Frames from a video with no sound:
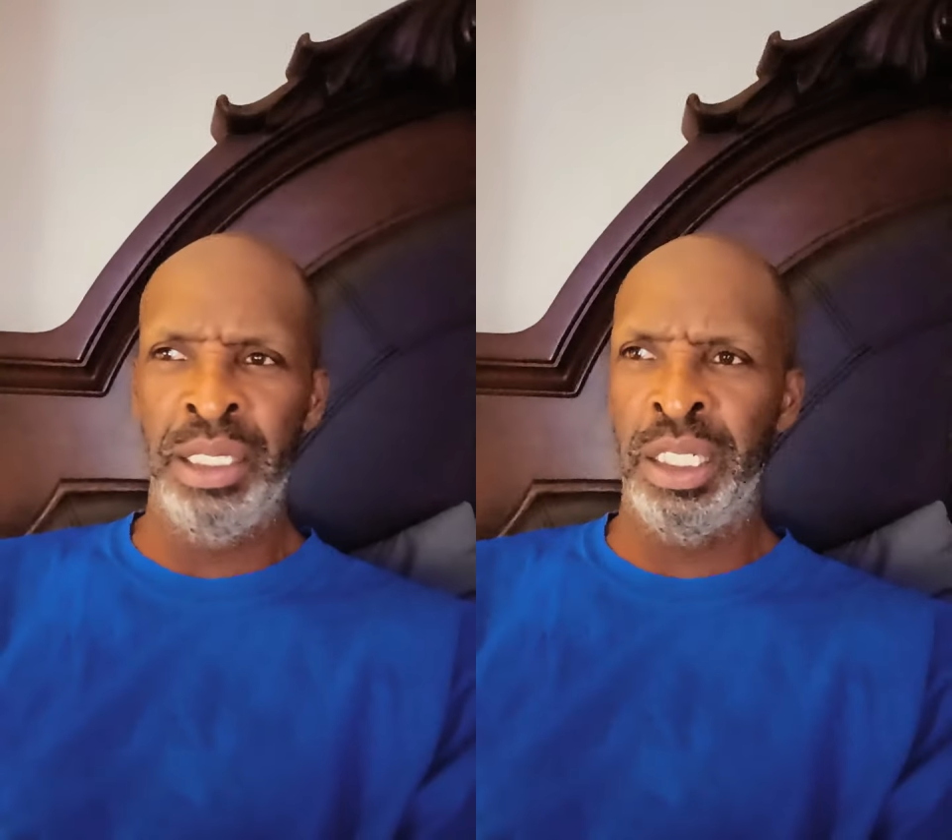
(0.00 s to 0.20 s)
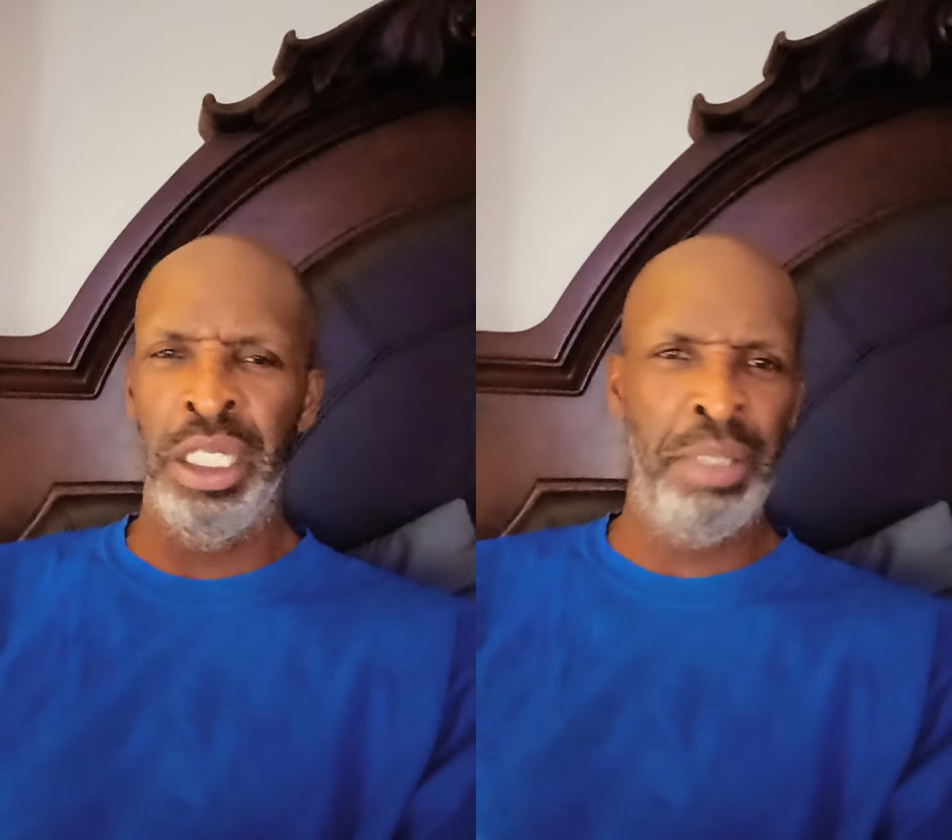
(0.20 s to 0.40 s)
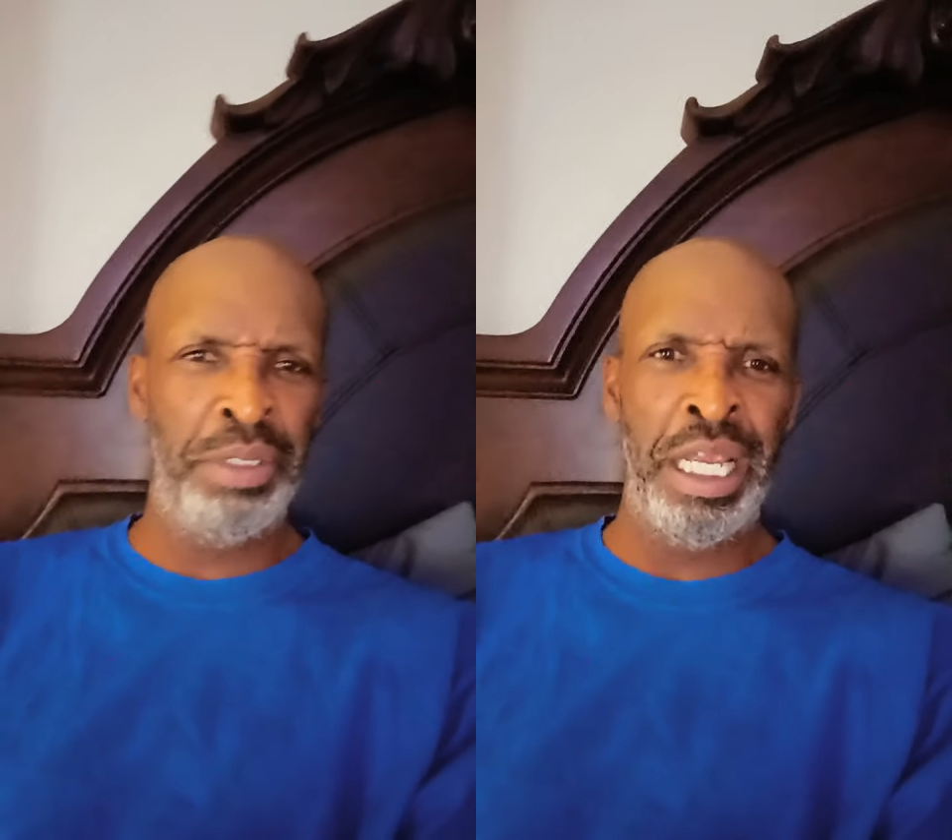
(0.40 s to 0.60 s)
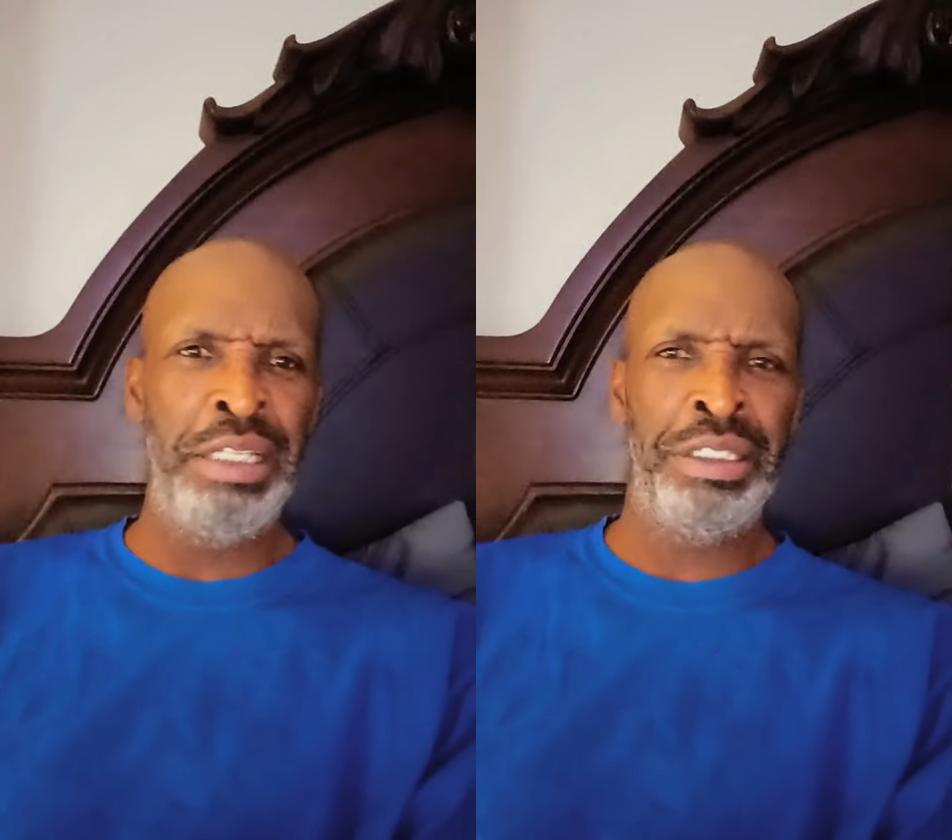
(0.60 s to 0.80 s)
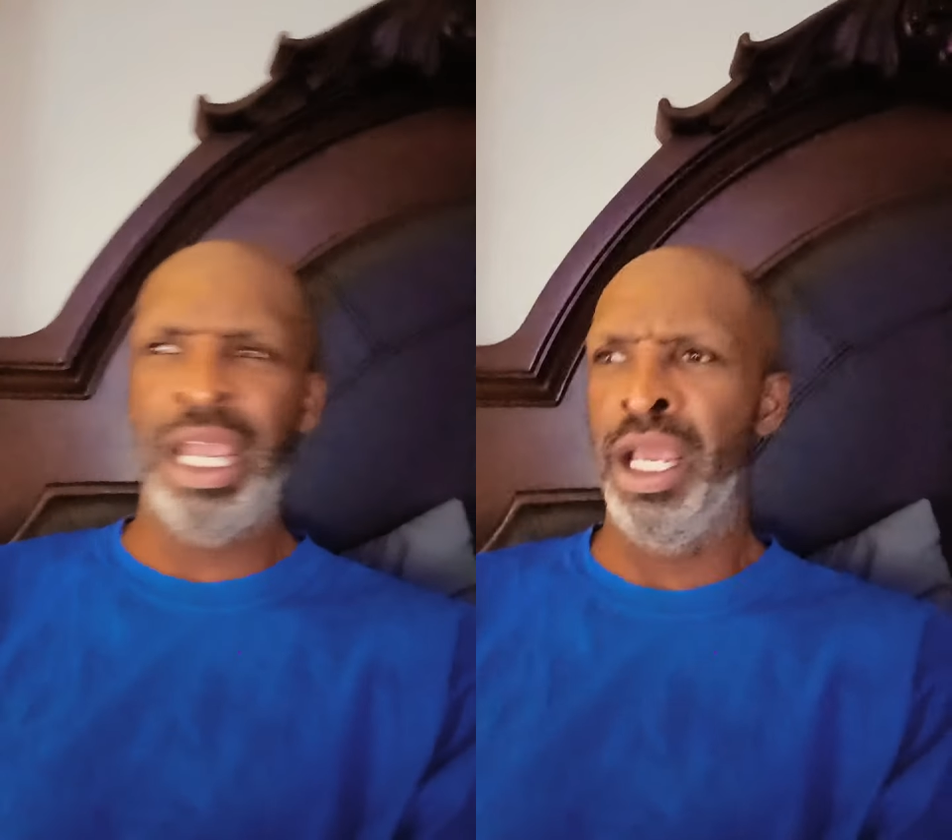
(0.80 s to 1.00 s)
Club Shay
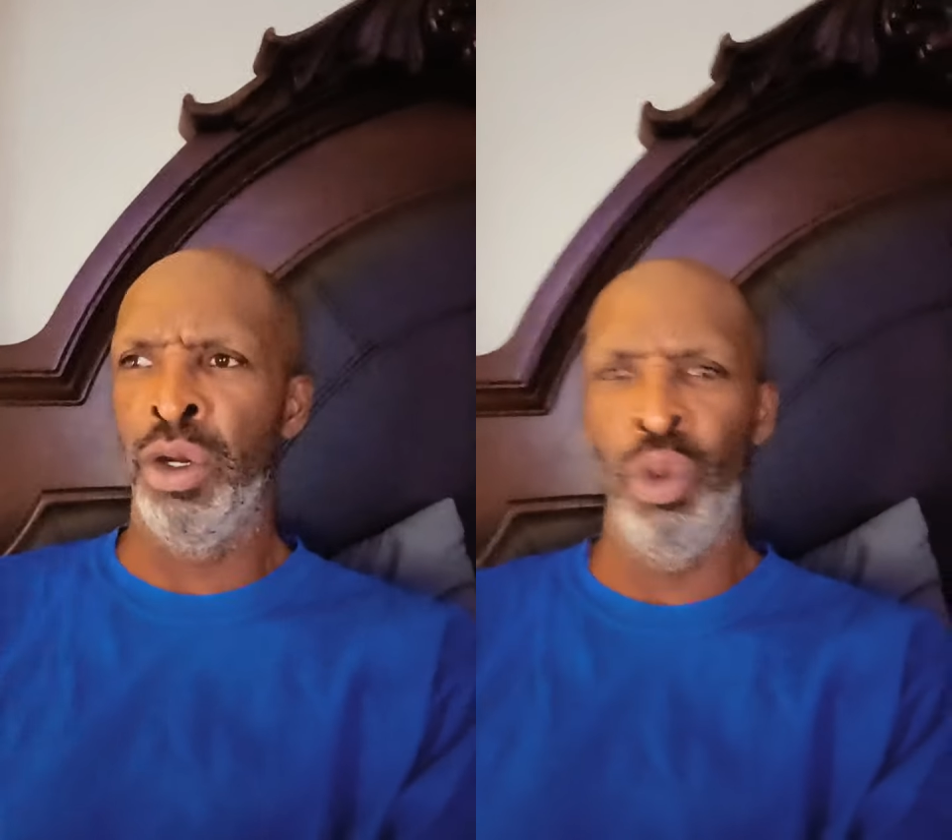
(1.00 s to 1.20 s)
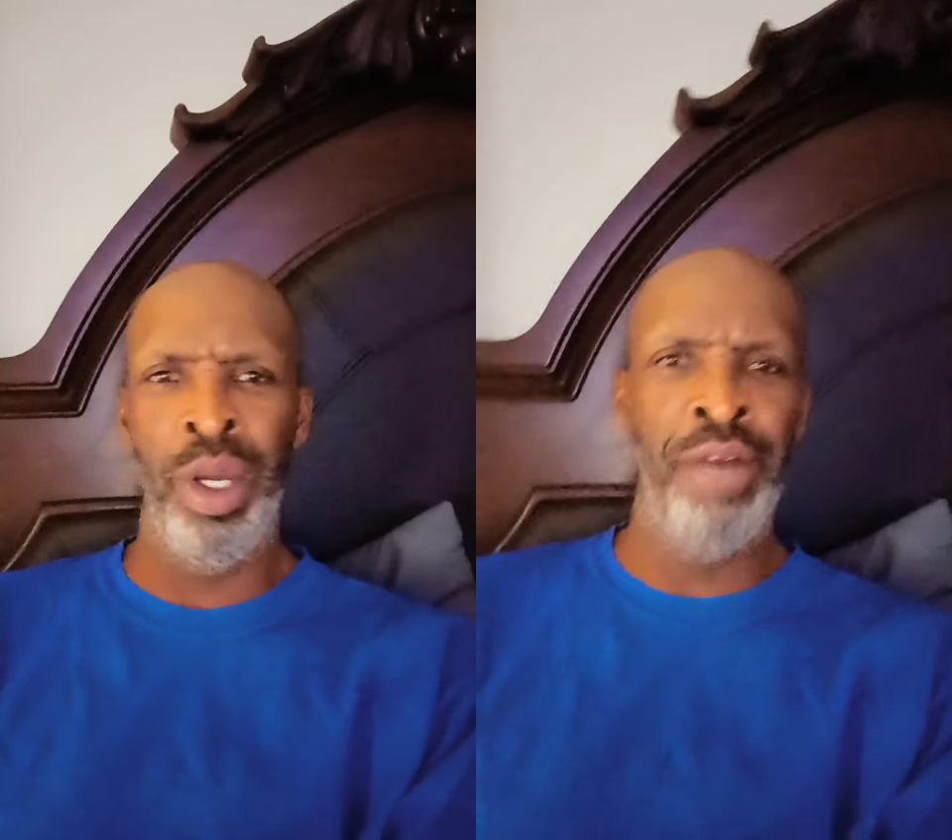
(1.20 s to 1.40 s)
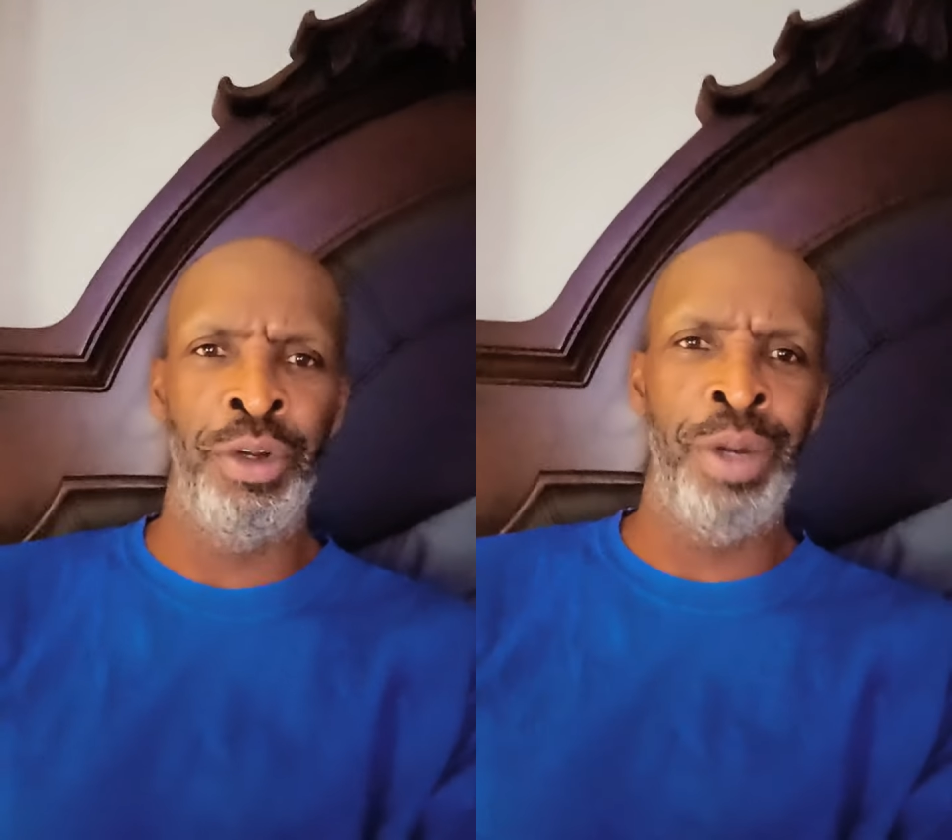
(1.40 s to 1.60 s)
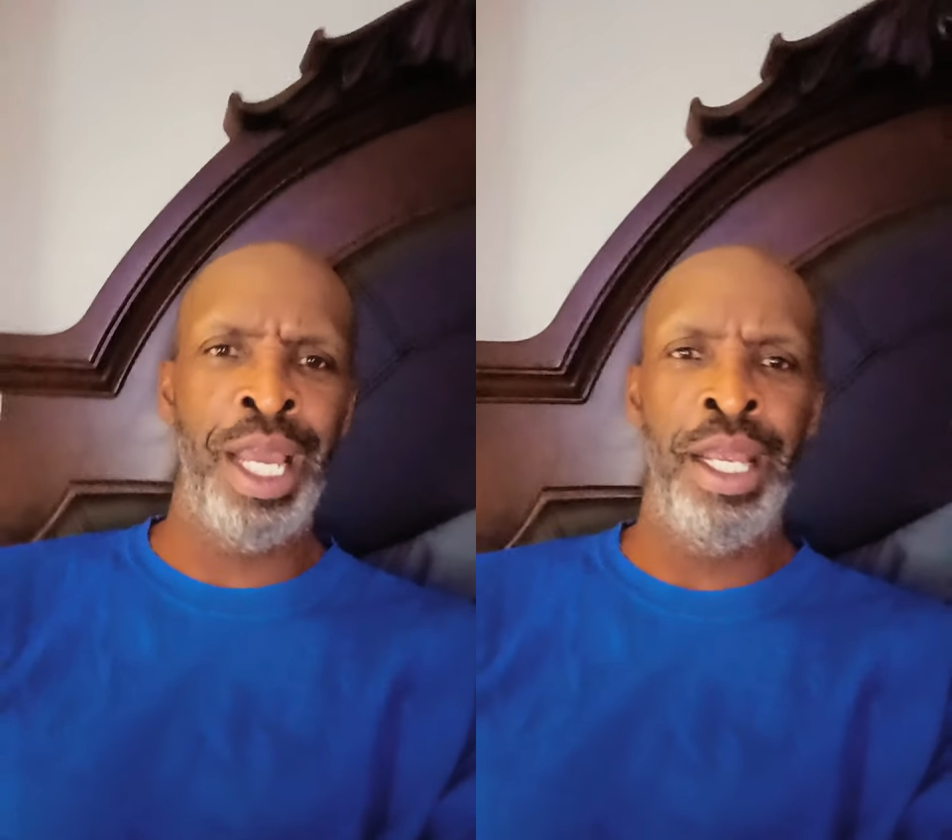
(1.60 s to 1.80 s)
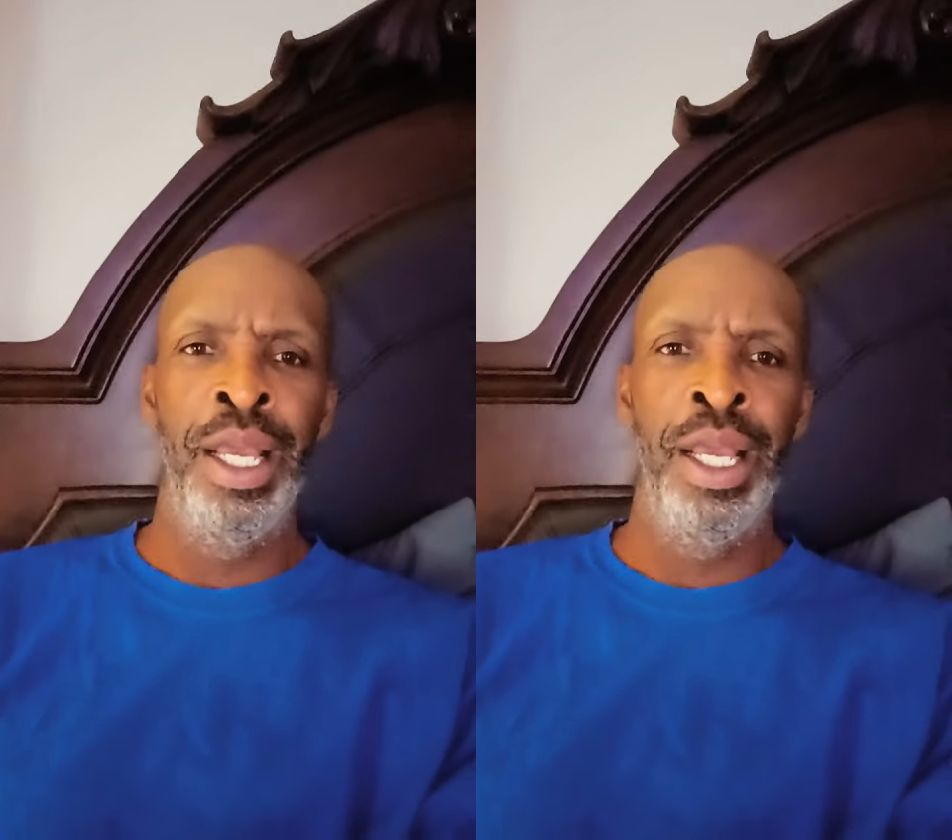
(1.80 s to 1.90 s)
Shay or whoever, right,